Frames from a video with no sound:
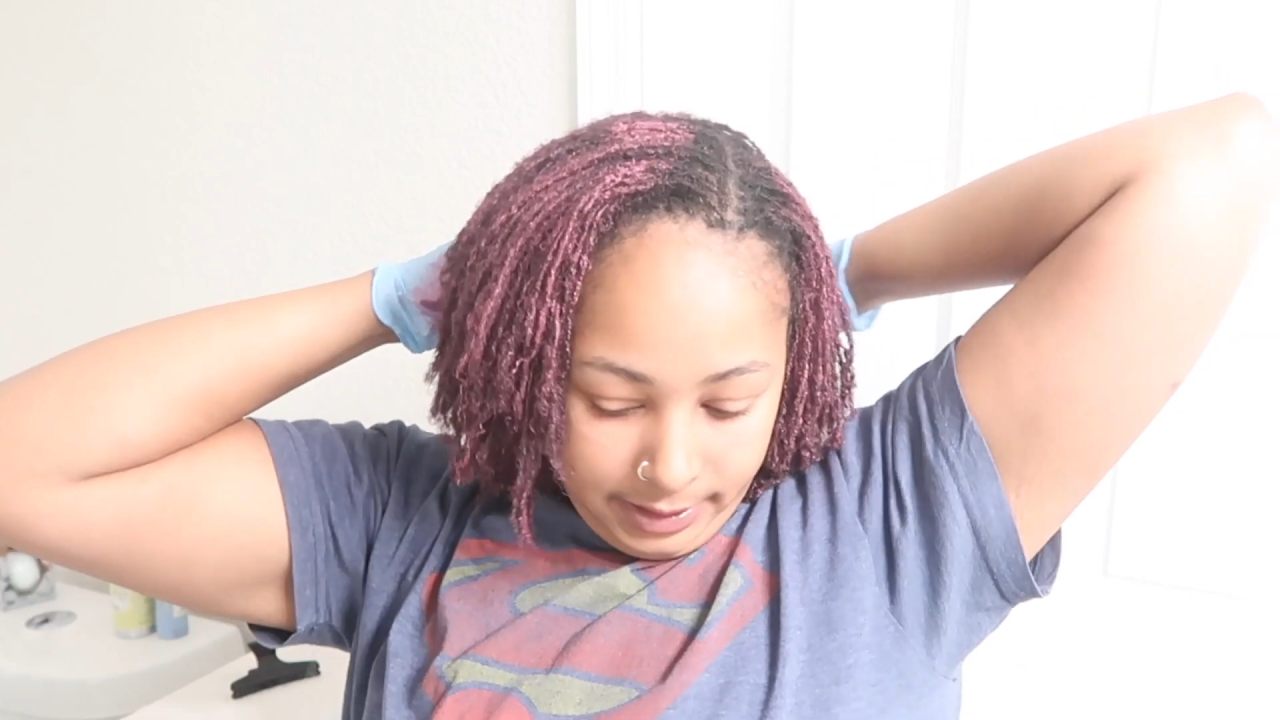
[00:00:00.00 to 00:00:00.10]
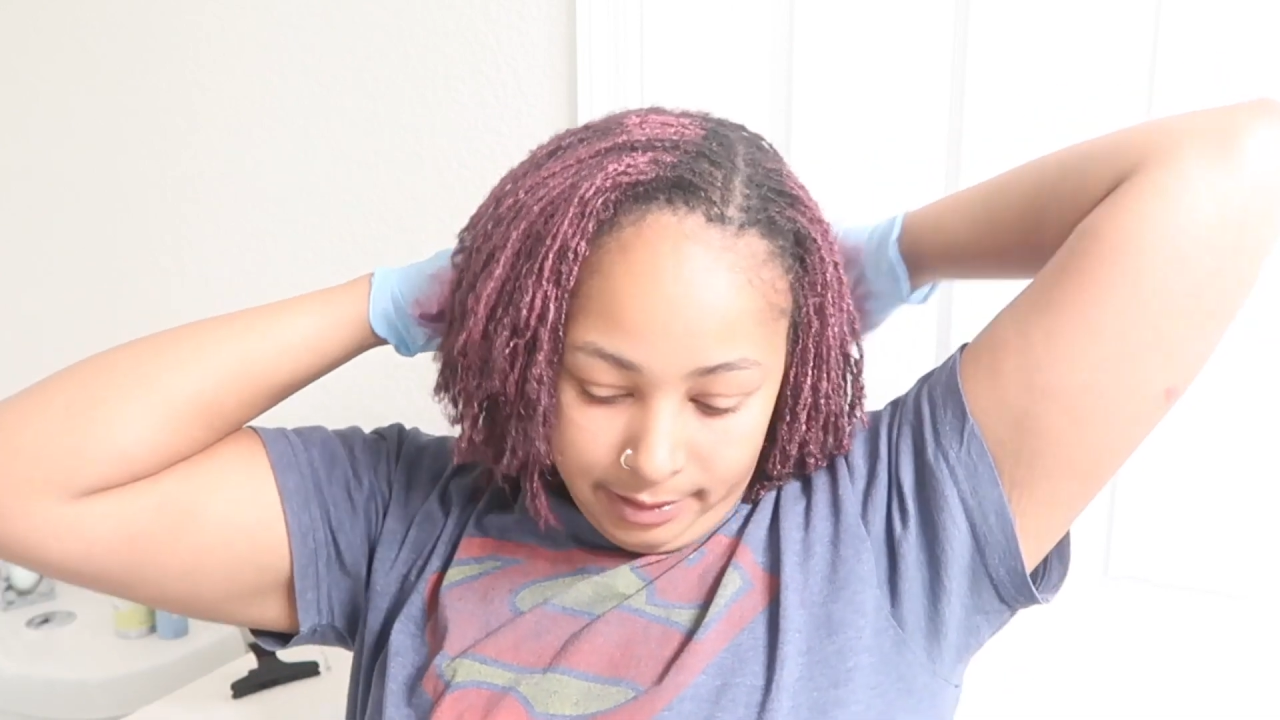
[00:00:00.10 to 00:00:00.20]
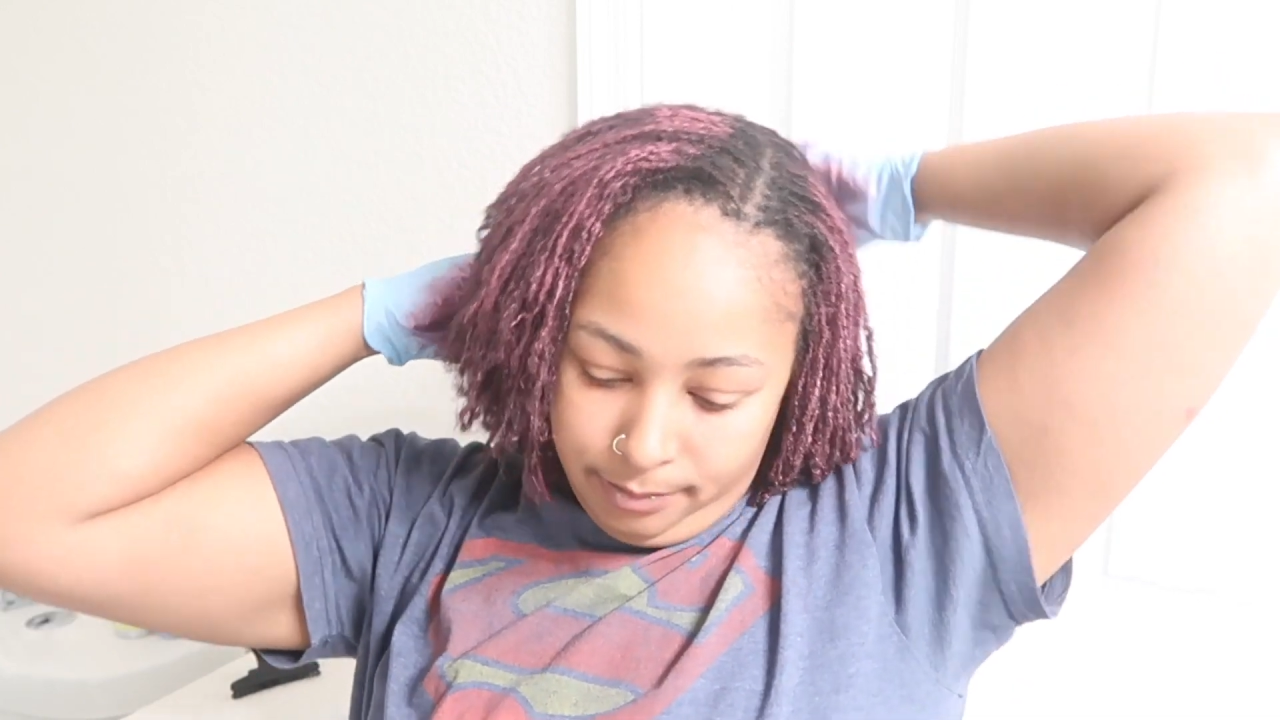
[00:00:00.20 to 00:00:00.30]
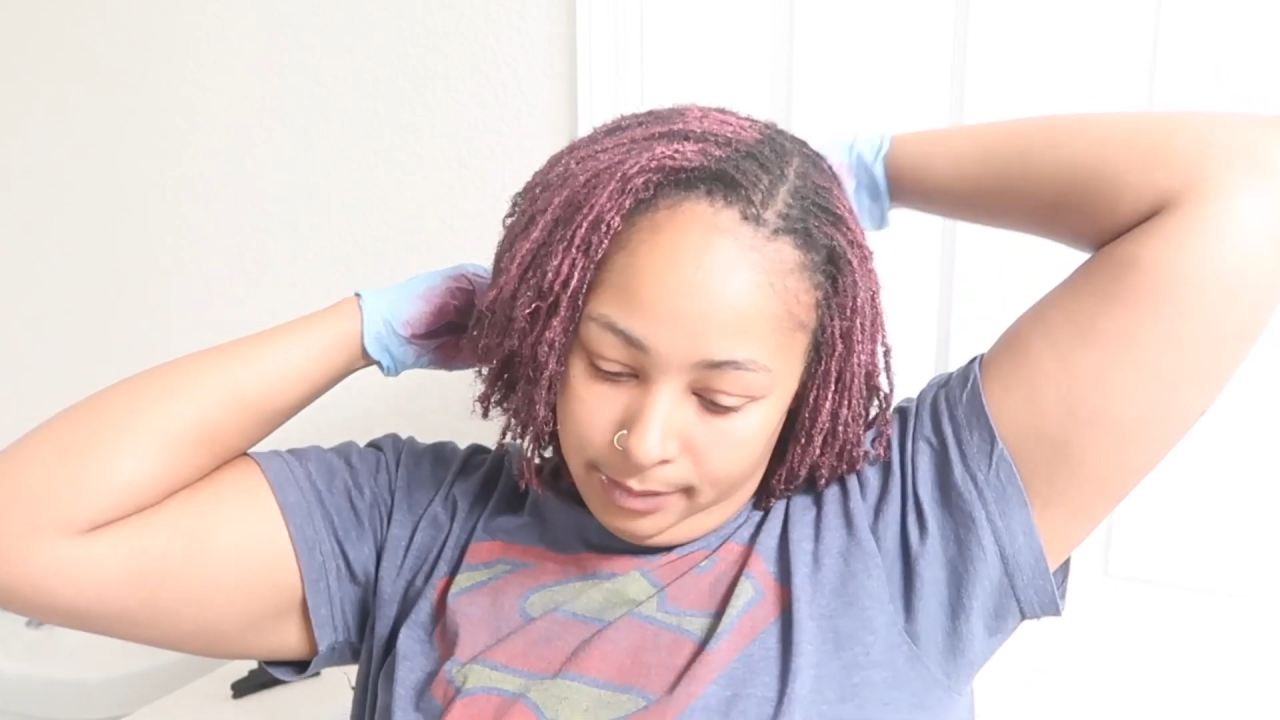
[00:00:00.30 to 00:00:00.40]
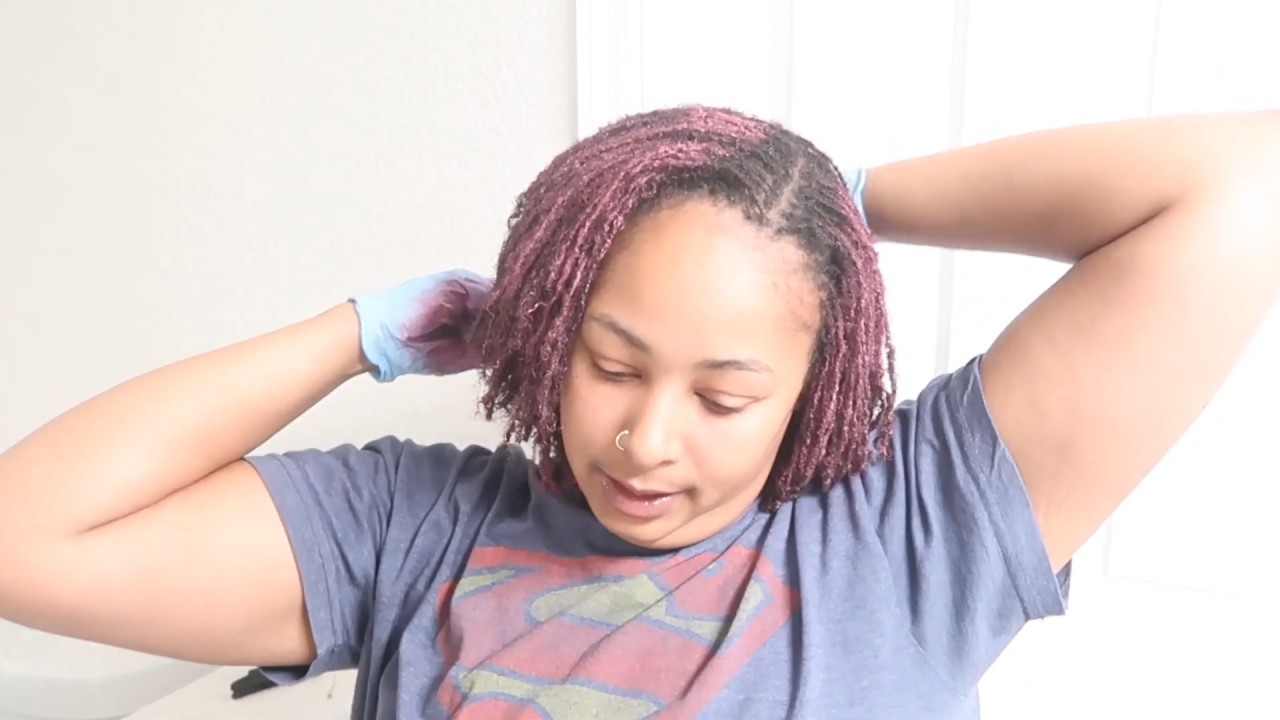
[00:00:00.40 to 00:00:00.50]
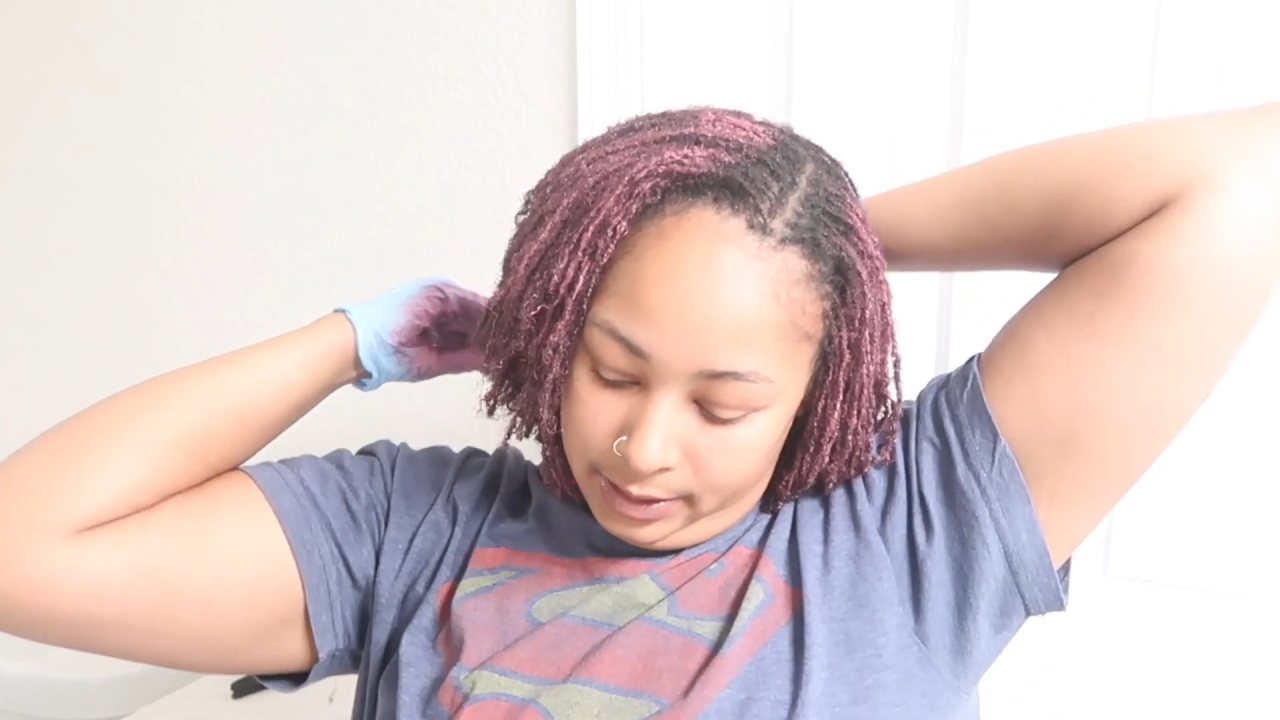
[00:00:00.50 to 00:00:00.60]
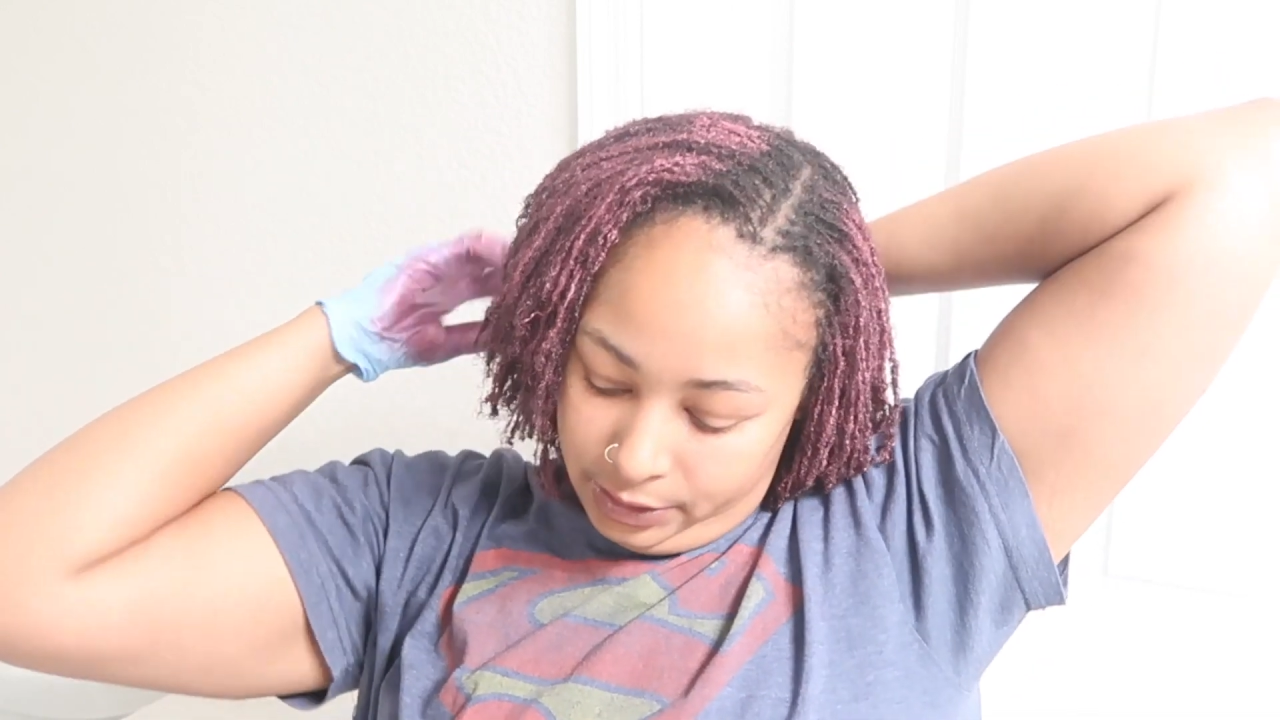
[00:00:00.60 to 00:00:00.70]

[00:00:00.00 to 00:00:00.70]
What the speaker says: to make